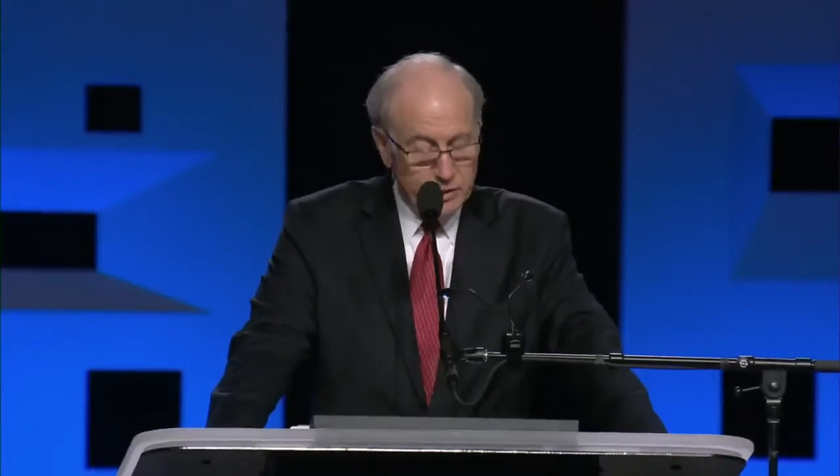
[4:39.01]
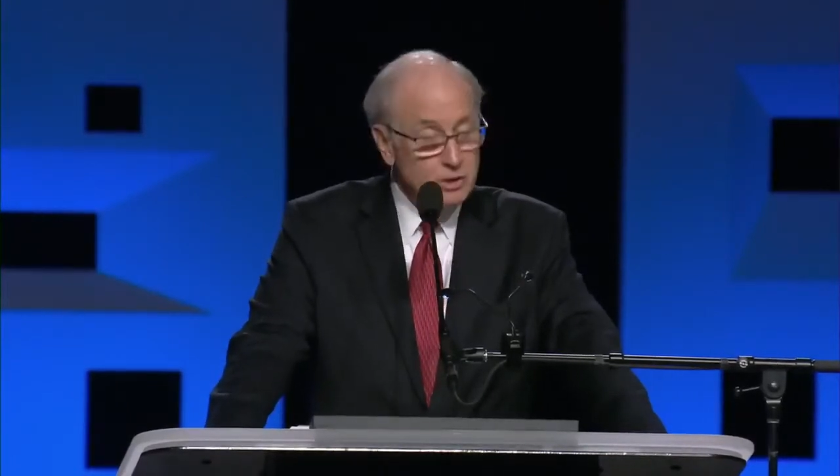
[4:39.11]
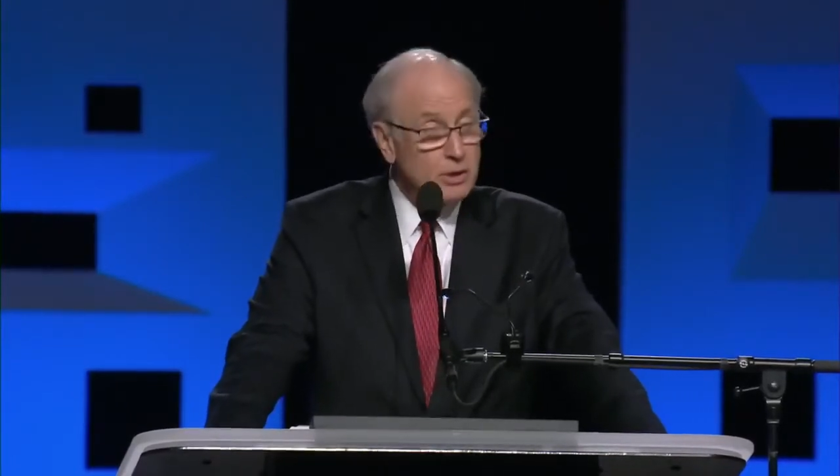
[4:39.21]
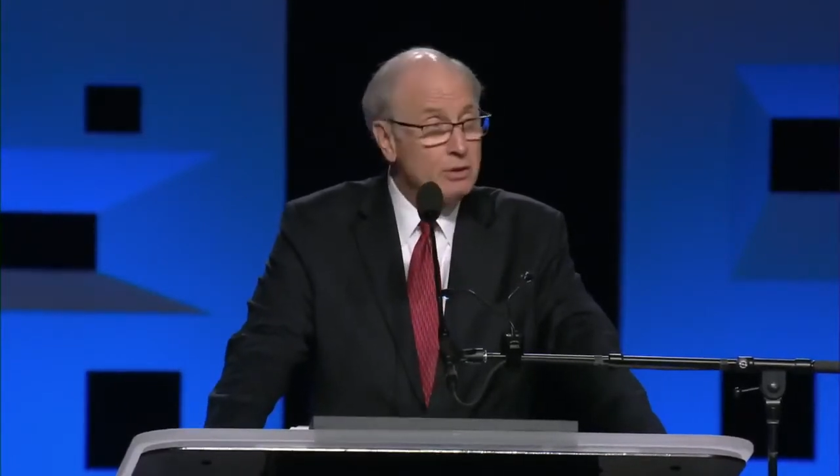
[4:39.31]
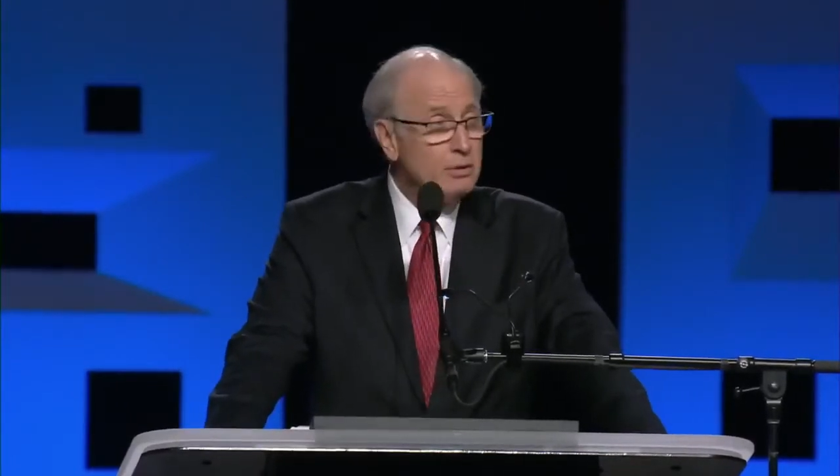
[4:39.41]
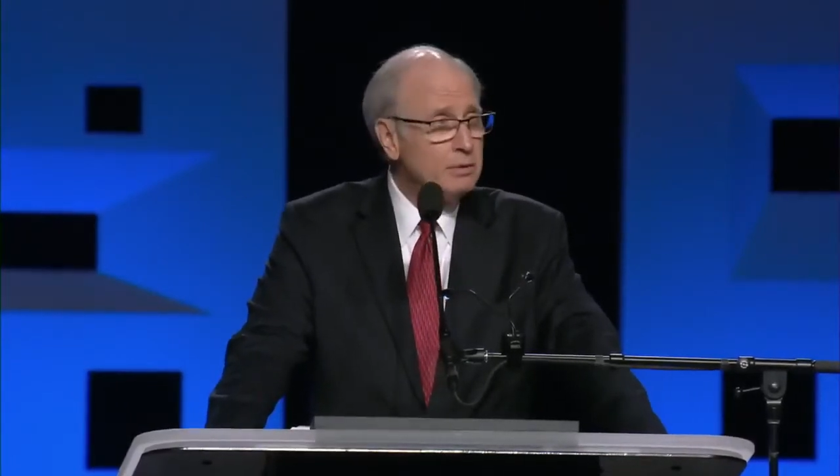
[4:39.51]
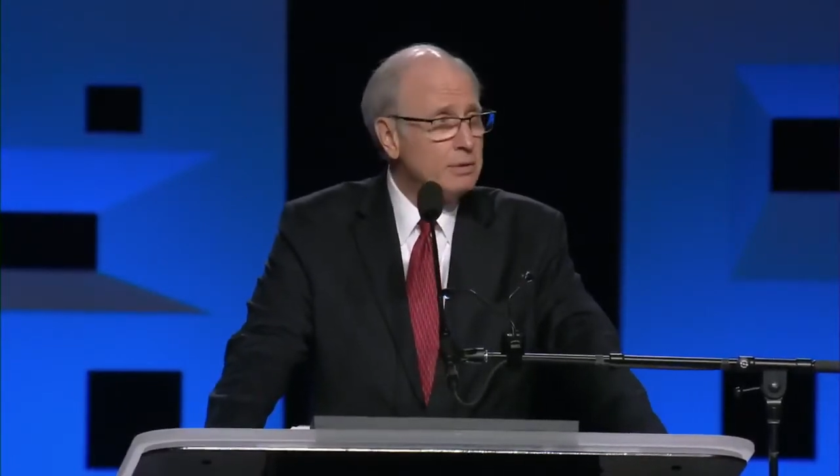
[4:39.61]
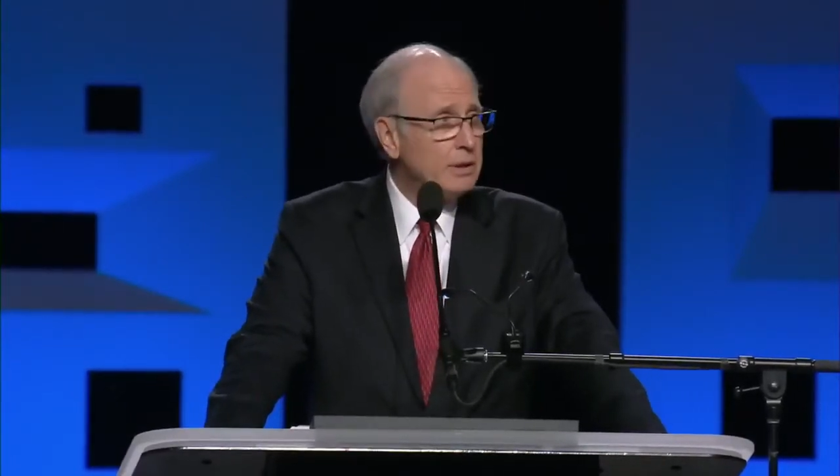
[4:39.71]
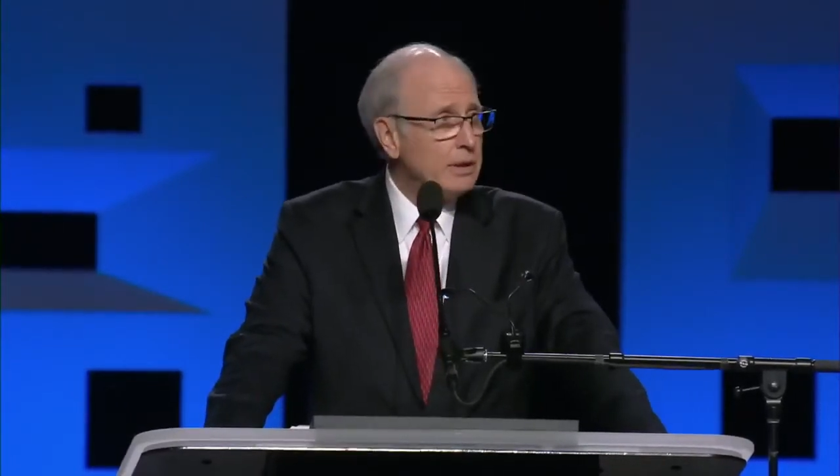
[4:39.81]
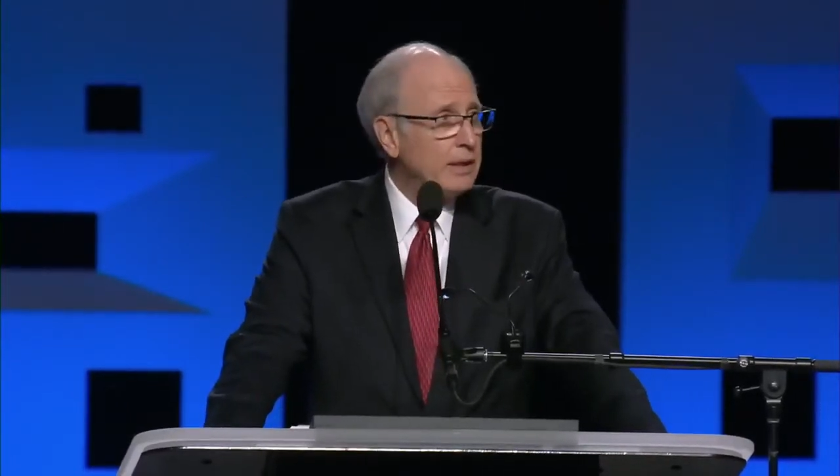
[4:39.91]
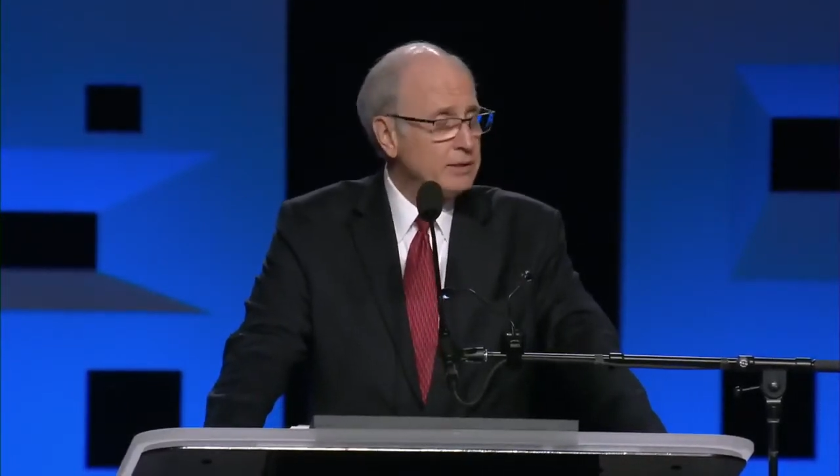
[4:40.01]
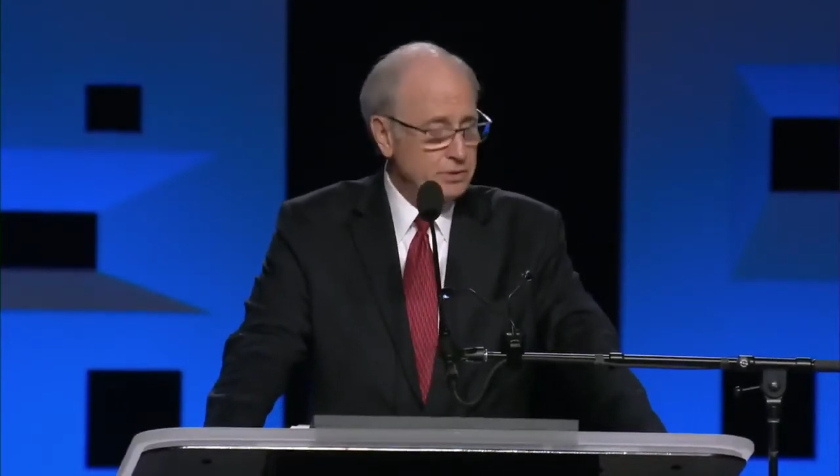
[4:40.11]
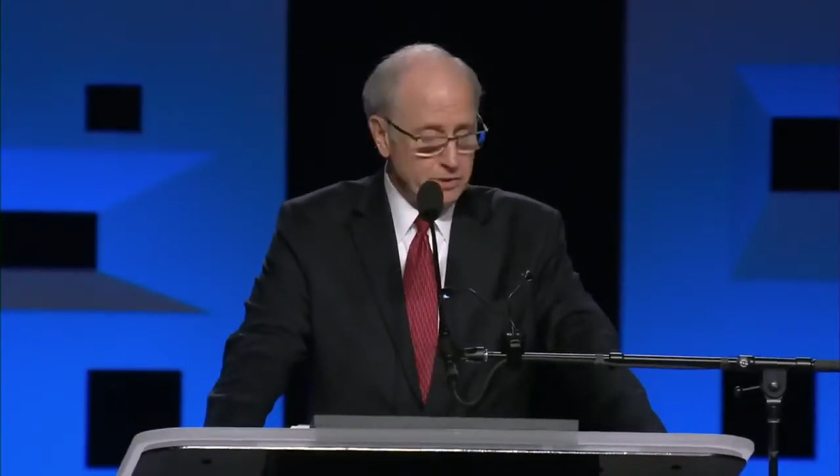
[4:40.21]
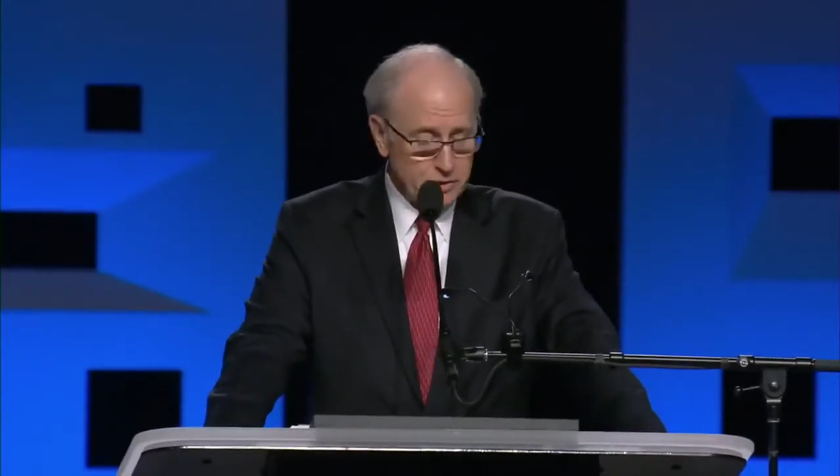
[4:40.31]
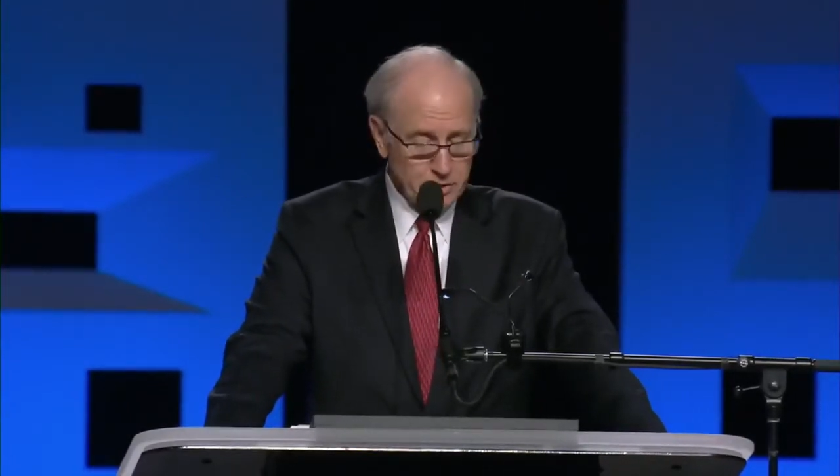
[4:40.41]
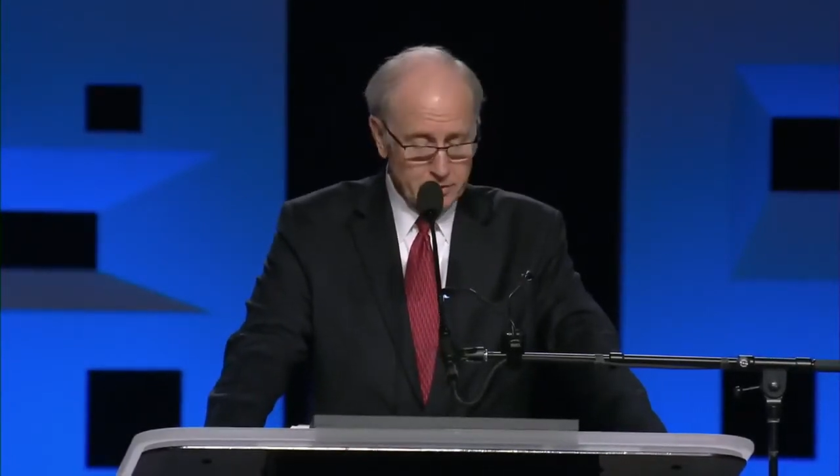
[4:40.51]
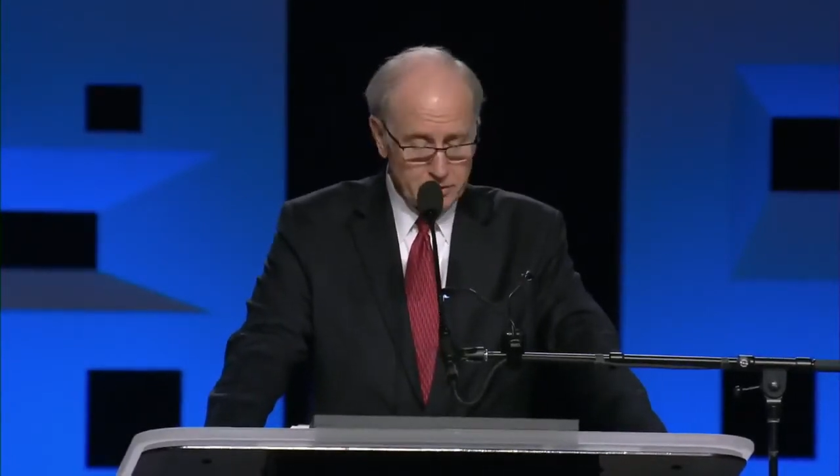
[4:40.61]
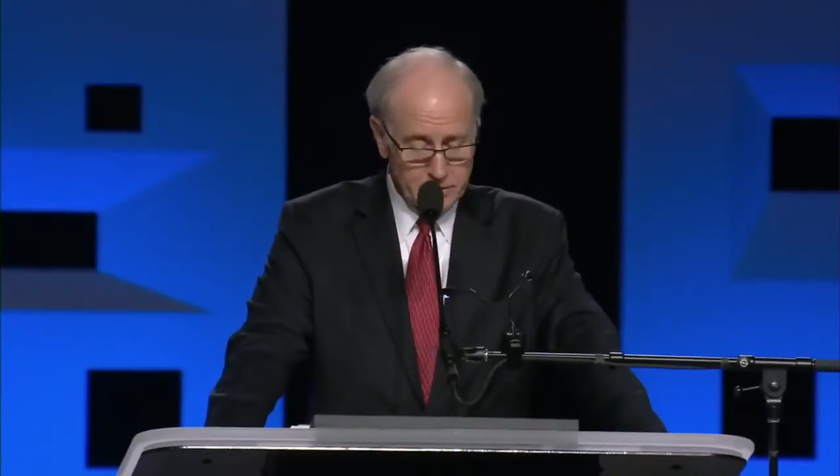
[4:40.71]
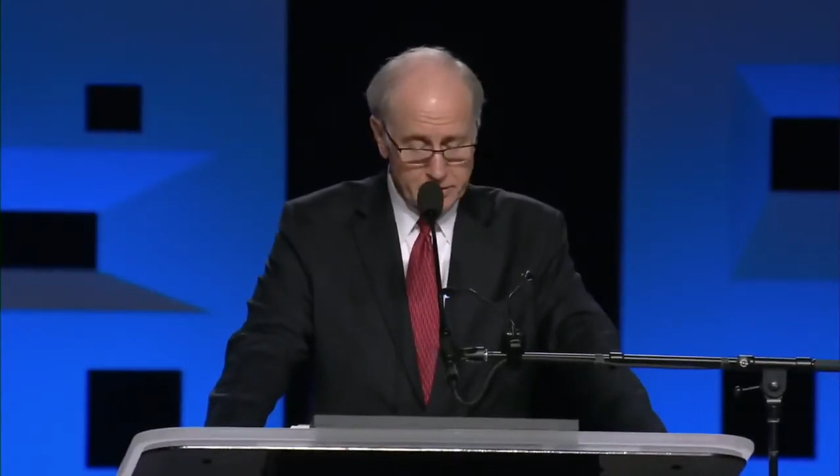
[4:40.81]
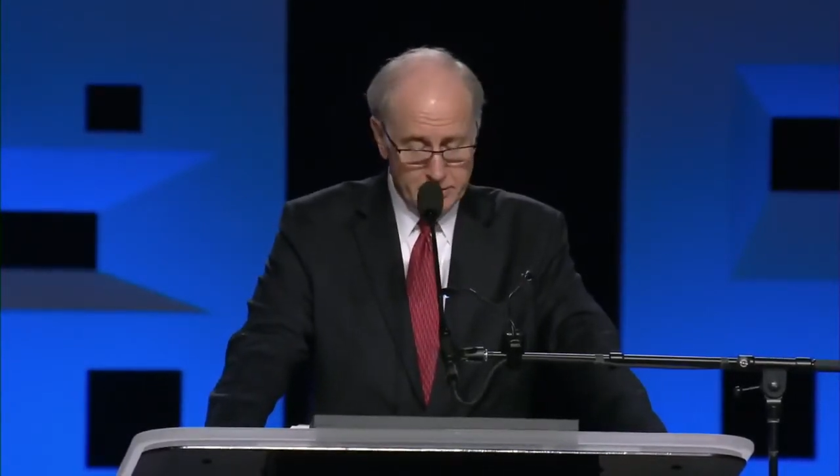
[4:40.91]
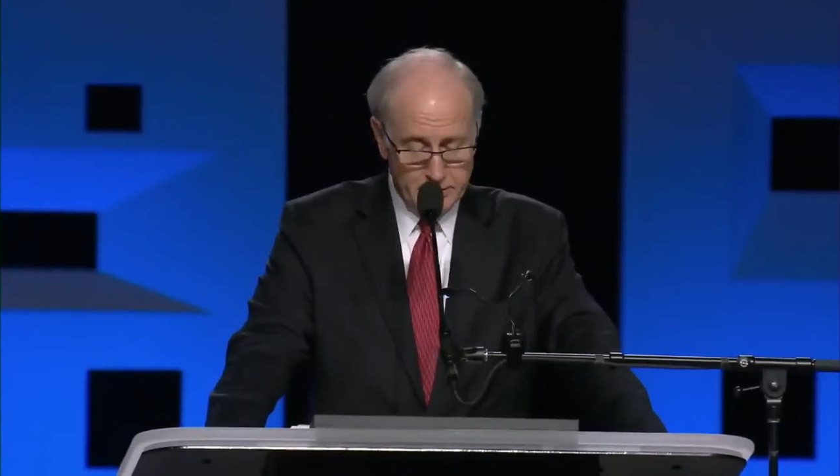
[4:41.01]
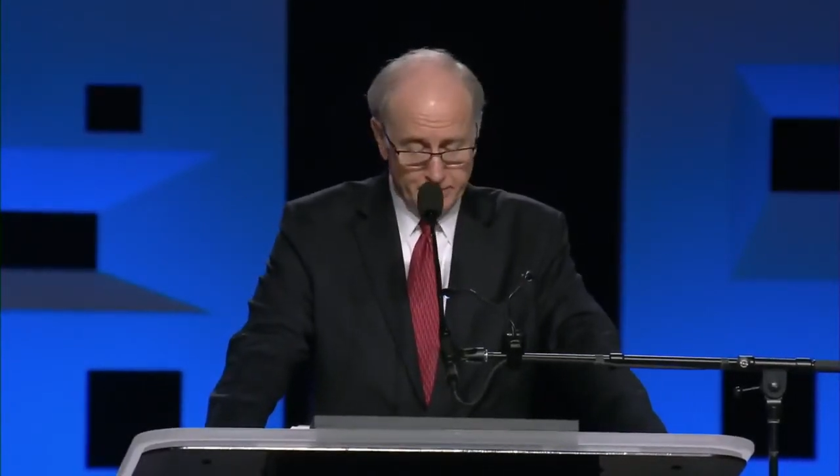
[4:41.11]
to you and to your churches,